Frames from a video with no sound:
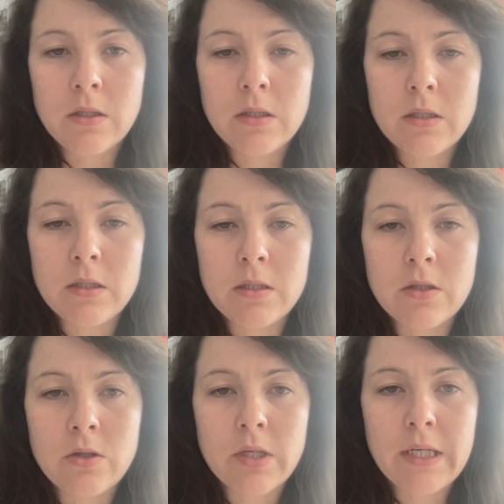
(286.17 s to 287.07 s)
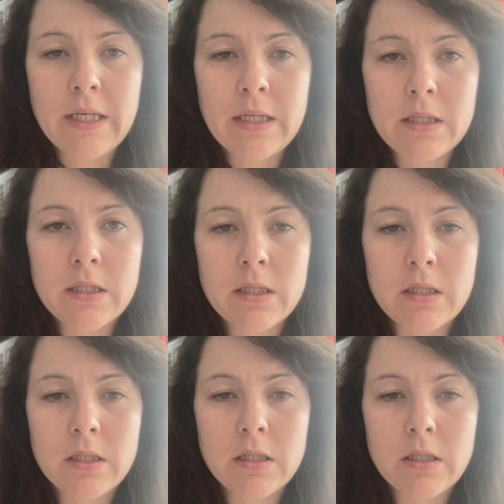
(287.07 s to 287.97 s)
This is
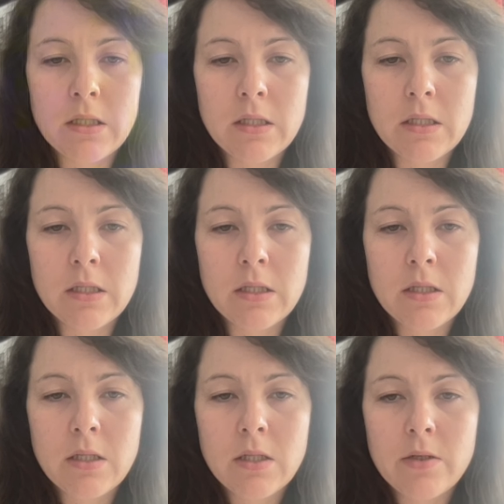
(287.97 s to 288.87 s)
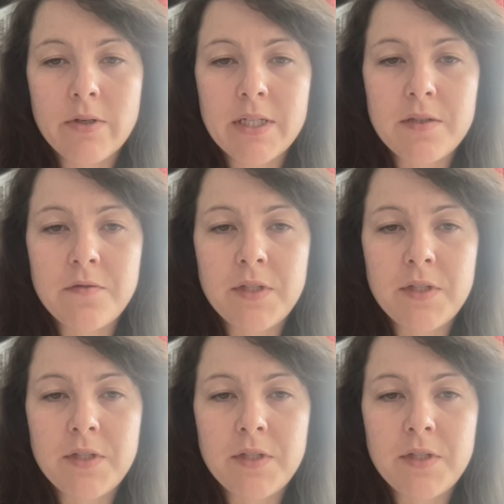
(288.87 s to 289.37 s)
great. The rest